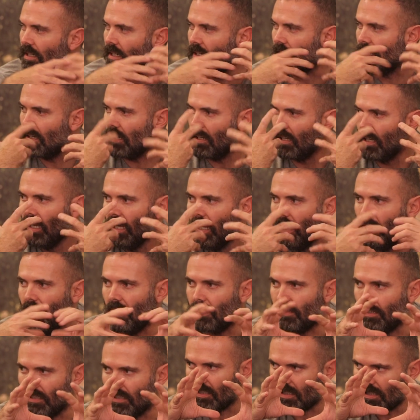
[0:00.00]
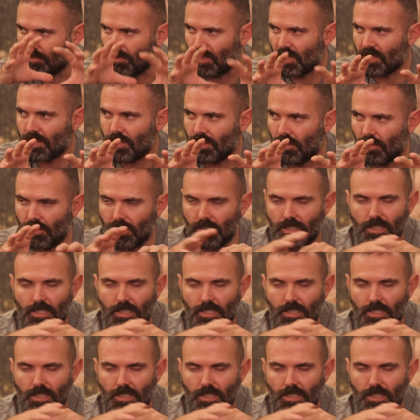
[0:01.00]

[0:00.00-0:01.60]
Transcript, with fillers: And I, I especially on the